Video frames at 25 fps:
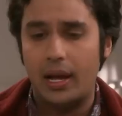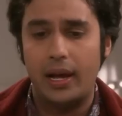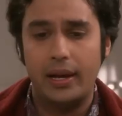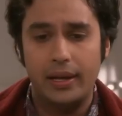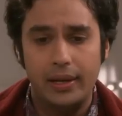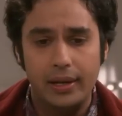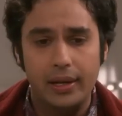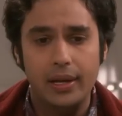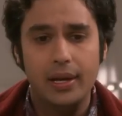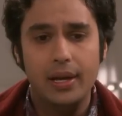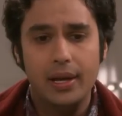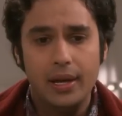
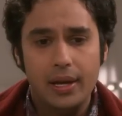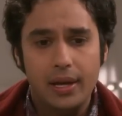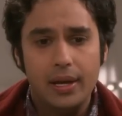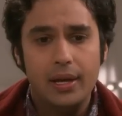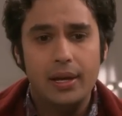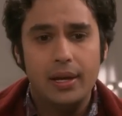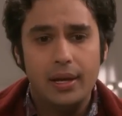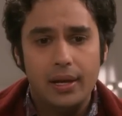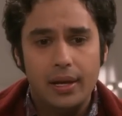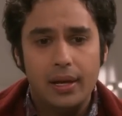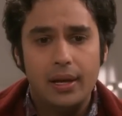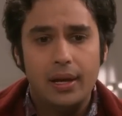I,
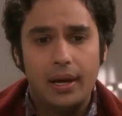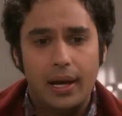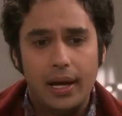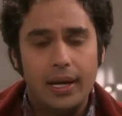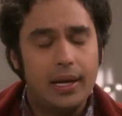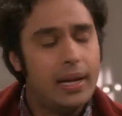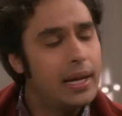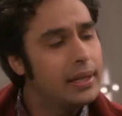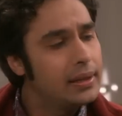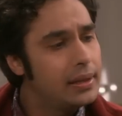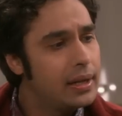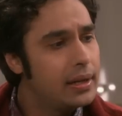I
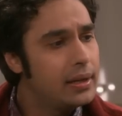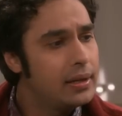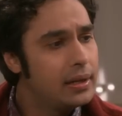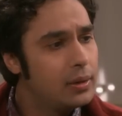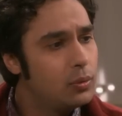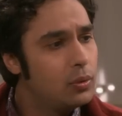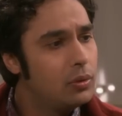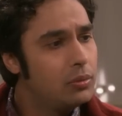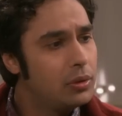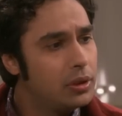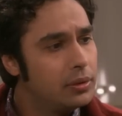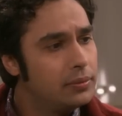like that in a
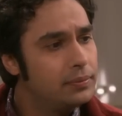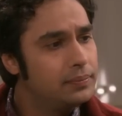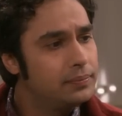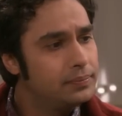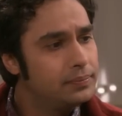woman.